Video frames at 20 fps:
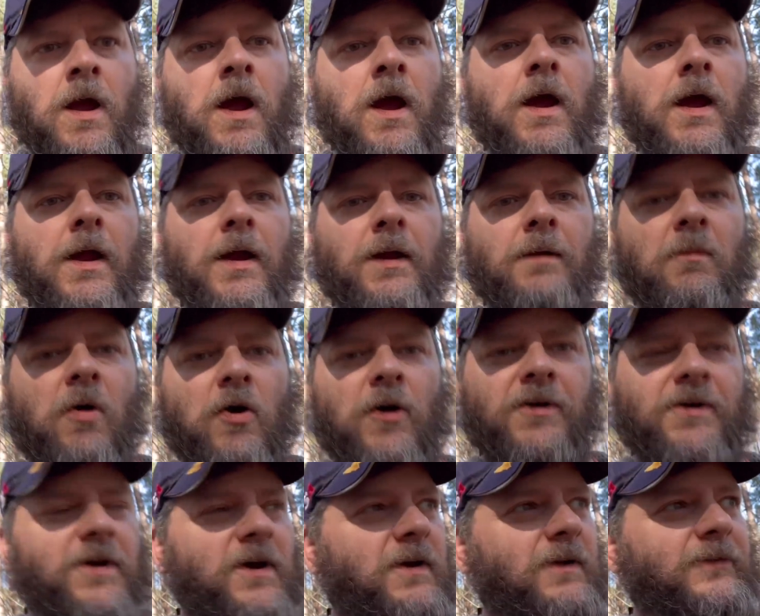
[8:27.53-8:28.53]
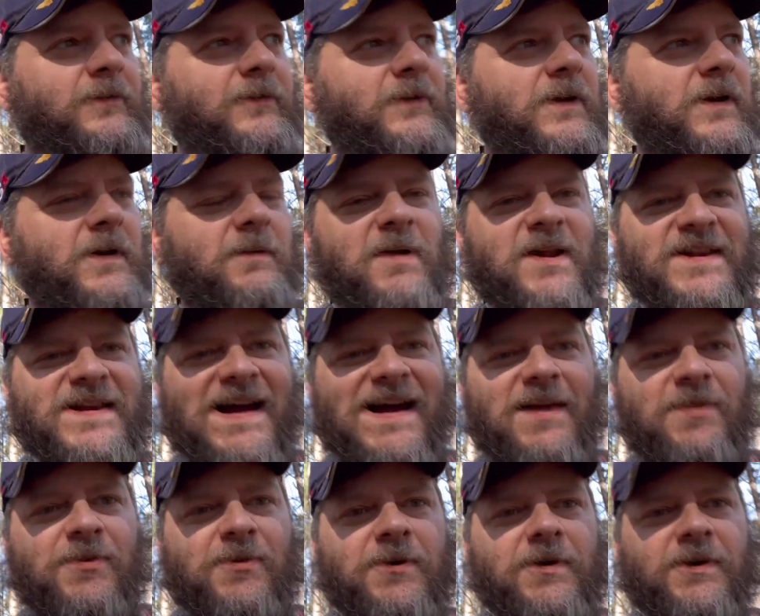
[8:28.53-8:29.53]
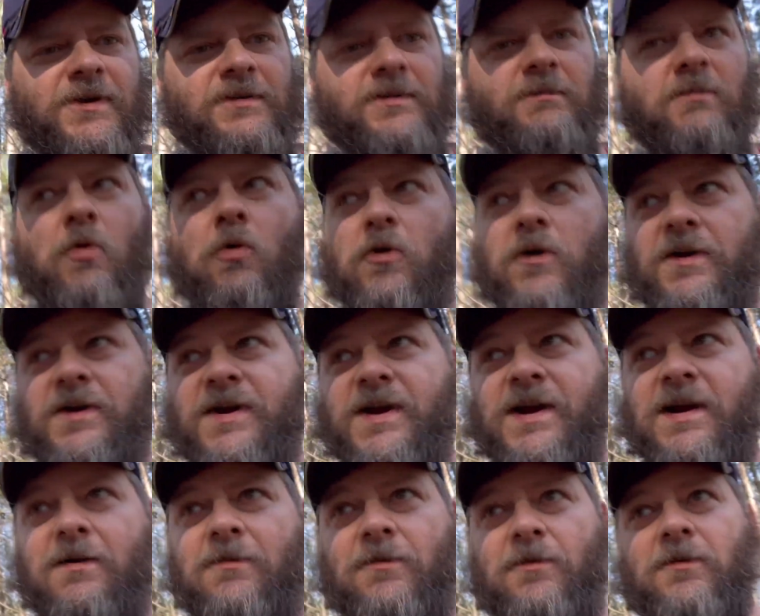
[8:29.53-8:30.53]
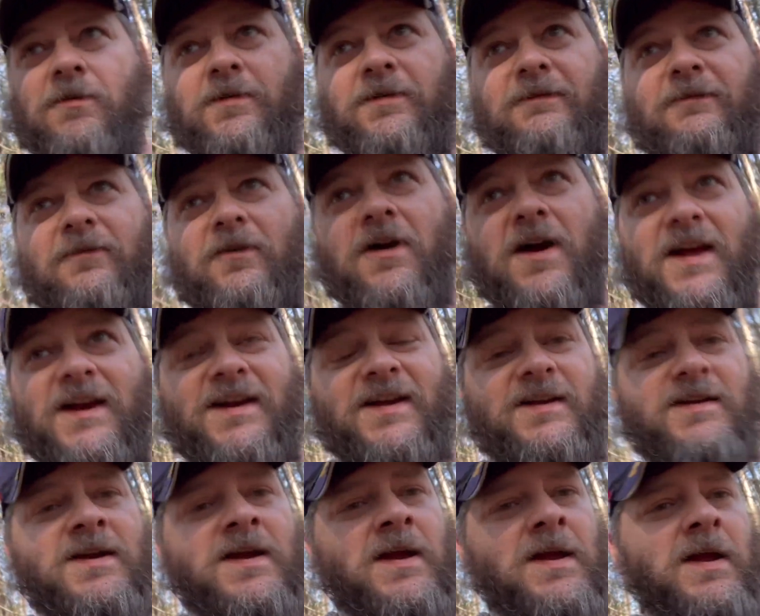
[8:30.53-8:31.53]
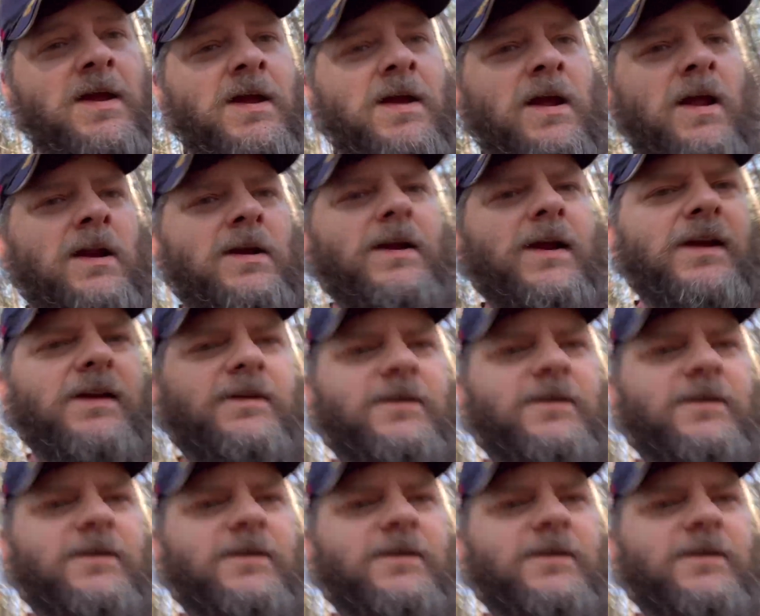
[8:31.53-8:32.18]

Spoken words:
Hey, good morning, y'all. It's about 9:30 in the morning now on Friday, day